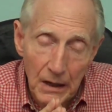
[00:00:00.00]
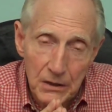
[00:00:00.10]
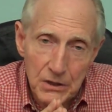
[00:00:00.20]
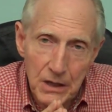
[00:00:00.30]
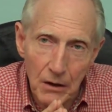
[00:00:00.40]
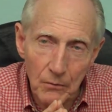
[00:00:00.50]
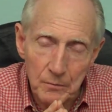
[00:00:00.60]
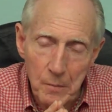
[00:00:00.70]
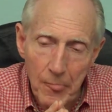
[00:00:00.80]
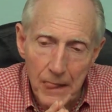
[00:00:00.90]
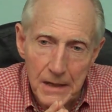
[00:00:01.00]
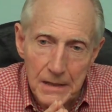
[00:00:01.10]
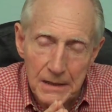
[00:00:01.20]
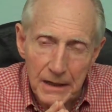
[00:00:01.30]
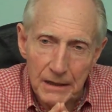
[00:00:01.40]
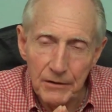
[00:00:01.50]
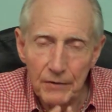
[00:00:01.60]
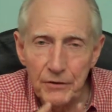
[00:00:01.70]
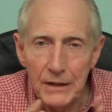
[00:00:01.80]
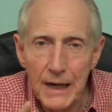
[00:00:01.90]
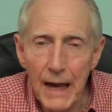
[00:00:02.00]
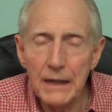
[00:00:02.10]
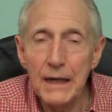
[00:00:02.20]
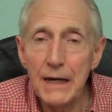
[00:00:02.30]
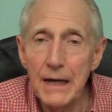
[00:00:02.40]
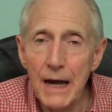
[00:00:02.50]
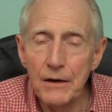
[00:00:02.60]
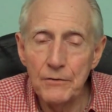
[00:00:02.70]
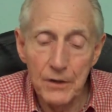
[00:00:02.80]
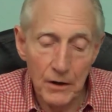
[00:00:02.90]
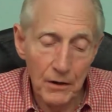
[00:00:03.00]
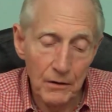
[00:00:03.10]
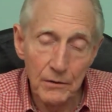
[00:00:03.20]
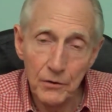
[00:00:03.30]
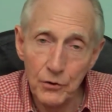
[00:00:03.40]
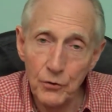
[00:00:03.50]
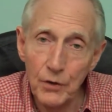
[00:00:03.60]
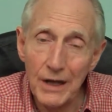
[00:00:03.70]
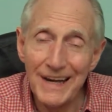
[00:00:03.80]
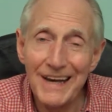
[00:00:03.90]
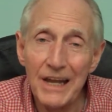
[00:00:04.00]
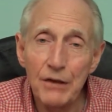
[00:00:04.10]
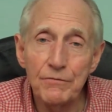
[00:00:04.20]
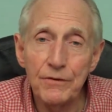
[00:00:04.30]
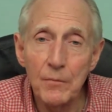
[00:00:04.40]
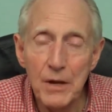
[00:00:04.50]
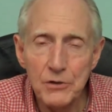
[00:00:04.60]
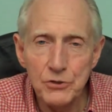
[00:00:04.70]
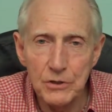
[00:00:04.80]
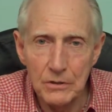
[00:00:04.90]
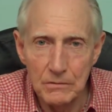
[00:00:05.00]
So, if it can't get it out of there, you get an inflammation.